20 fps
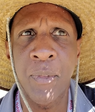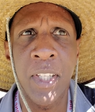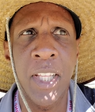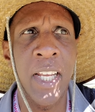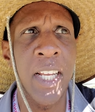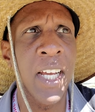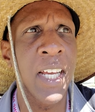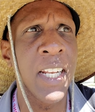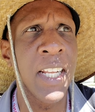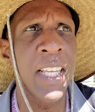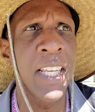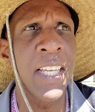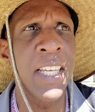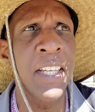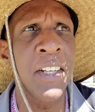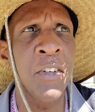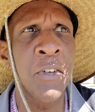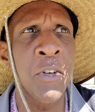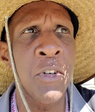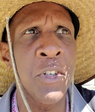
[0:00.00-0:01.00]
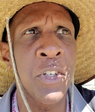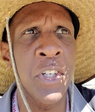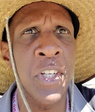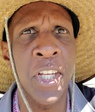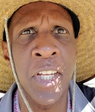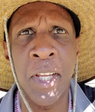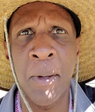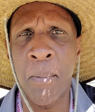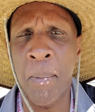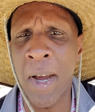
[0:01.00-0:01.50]
They got
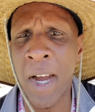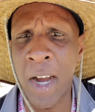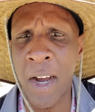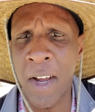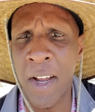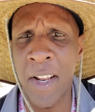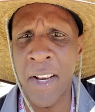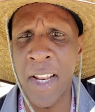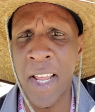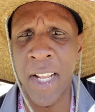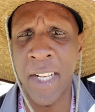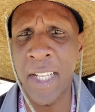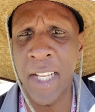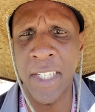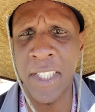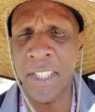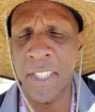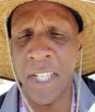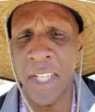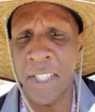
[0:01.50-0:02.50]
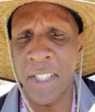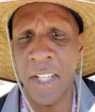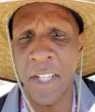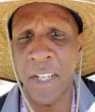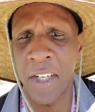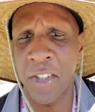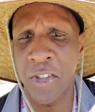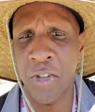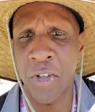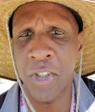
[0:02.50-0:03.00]
energy, and they just,
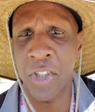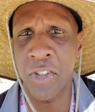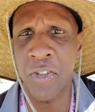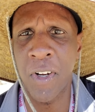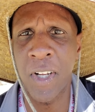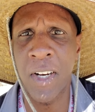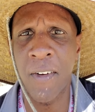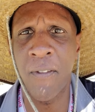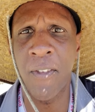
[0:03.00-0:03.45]
they're just trying to